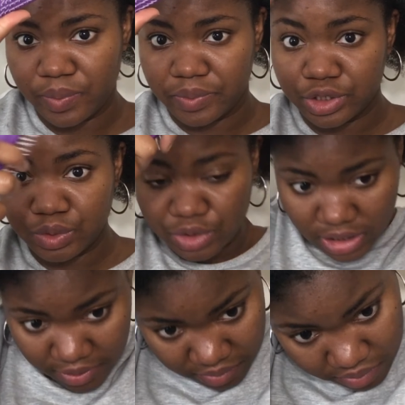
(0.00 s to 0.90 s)
really want to
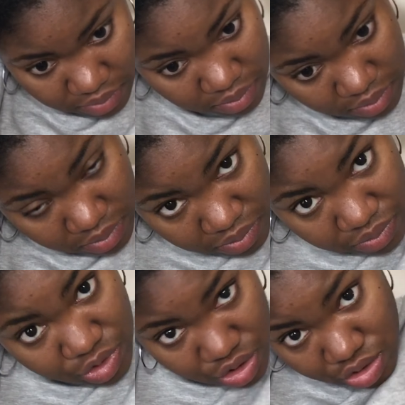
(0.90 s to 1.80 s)
do is to brush your
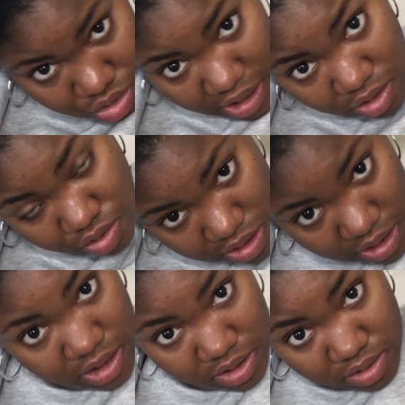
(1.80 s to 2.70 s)
hair. Please
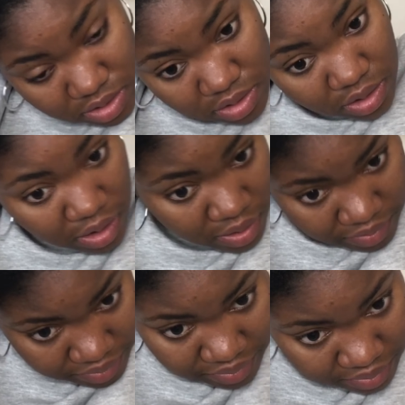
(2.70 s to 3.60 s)
brush it as
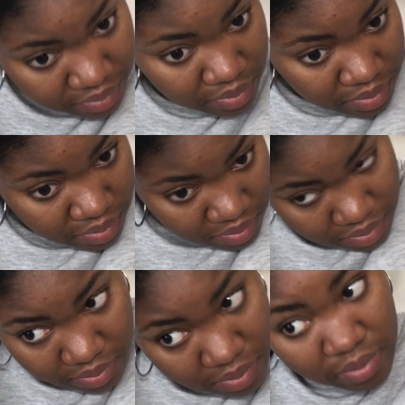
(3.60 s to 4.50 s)
much as
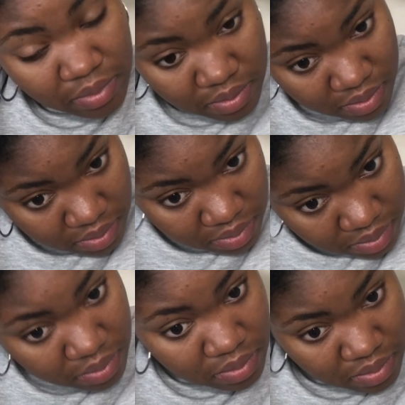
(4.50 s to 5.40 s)
possible. Like I
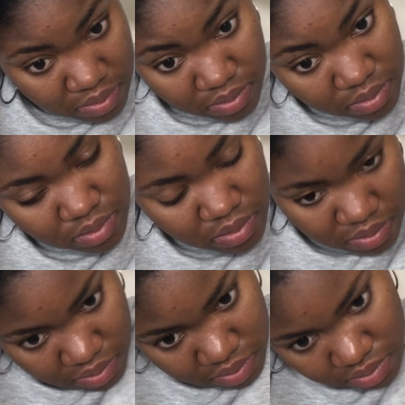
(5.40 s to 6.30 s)
already said, we're not
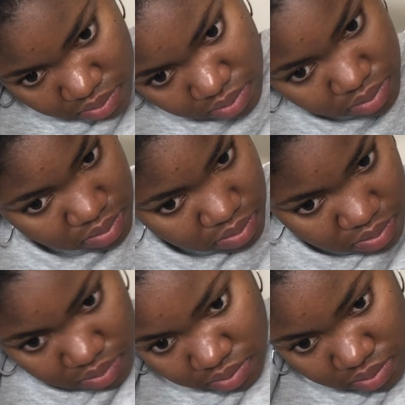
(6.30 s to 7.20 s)
applying gel
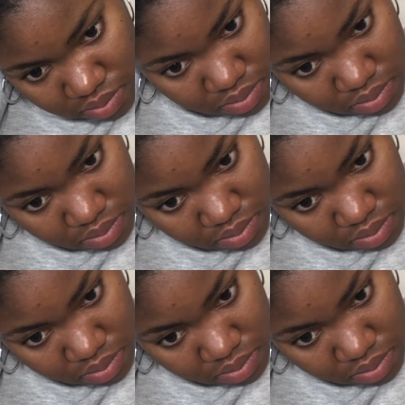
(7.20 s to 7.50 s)
all over